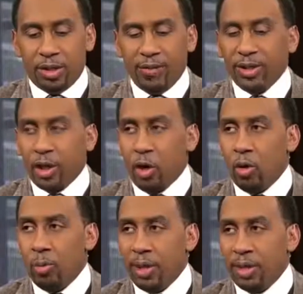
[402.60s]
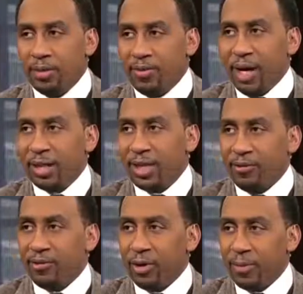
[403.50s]
Tevin Coleman,
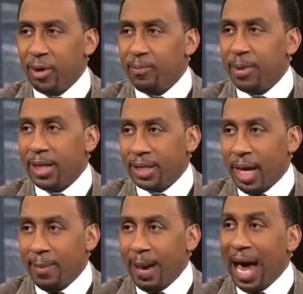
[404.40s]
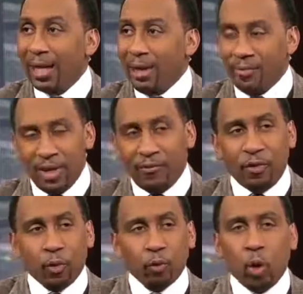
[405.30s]
Devontae Freeman are big time. I love, they're
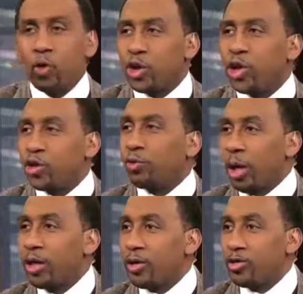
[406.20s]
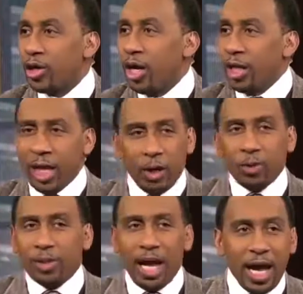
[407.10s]
ferocious runners. They
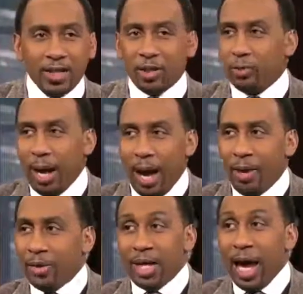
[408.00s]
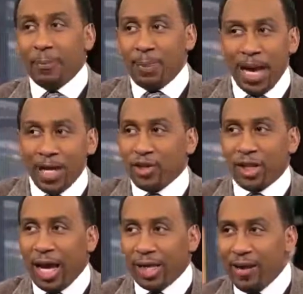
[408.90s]
don't dance around. They're not
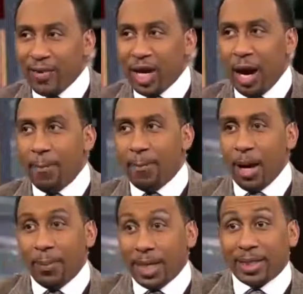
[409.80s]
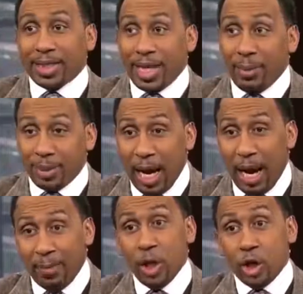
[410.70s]
patient like Le'Veon Bell, but at the same
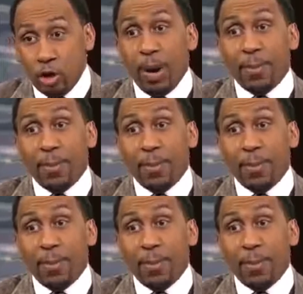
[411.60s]
time, you